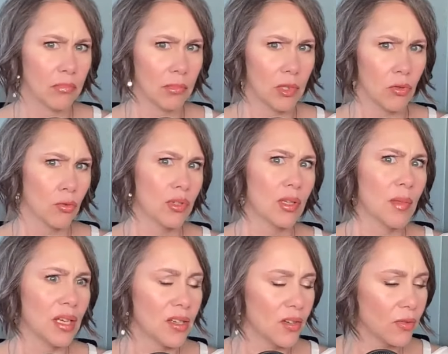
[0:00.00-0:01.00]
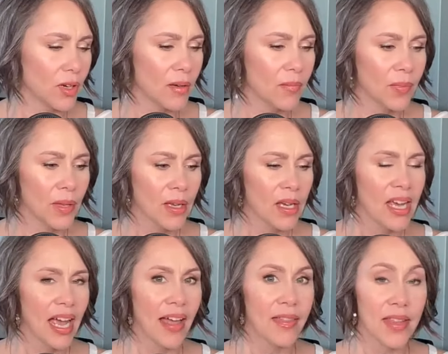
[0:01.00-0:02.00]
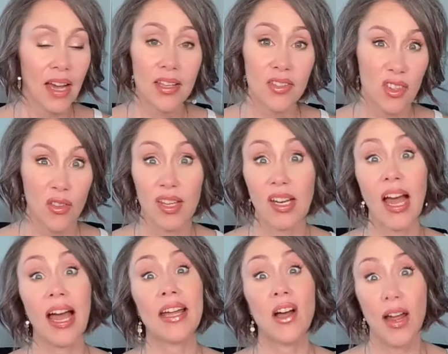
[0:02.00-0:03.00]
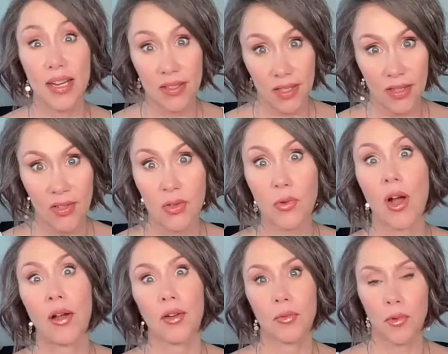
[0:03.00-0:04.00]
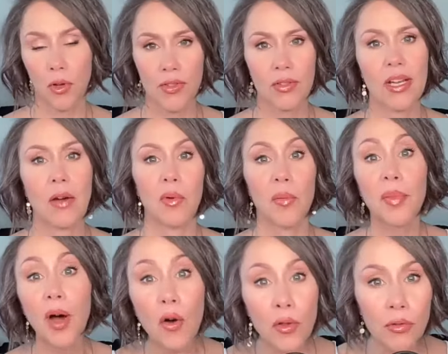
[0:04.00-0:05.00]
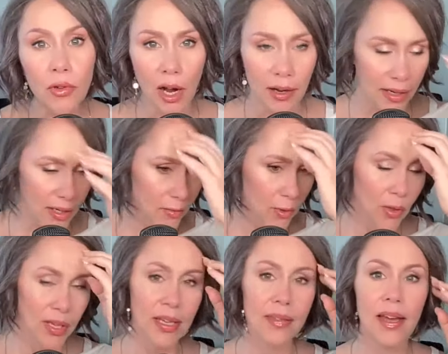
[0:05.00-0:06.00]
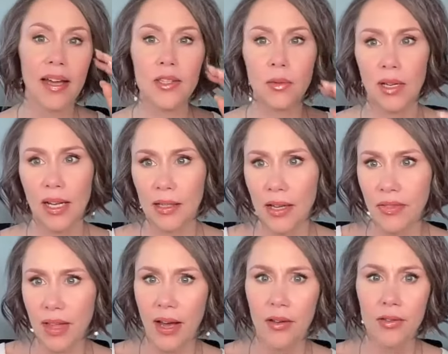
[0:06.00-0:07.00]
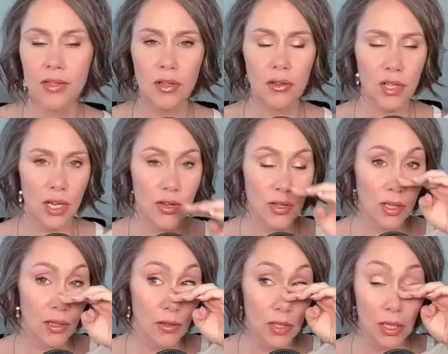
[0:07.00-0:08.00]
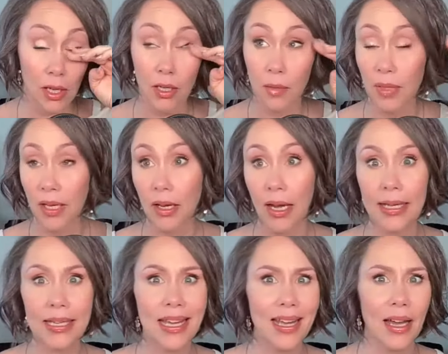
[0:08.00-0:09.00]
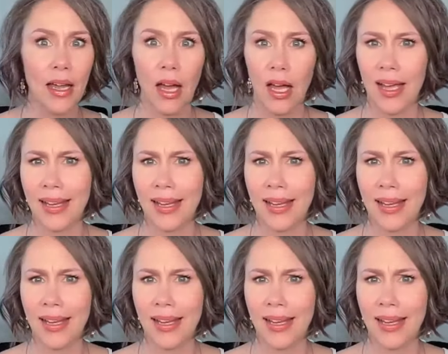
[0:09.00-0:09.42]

do something different? And, th- and so then I got into his rock and roll. So now we're both rocking and rolling. And that's what I left the house to go change the energy on. I'm like, I can't. I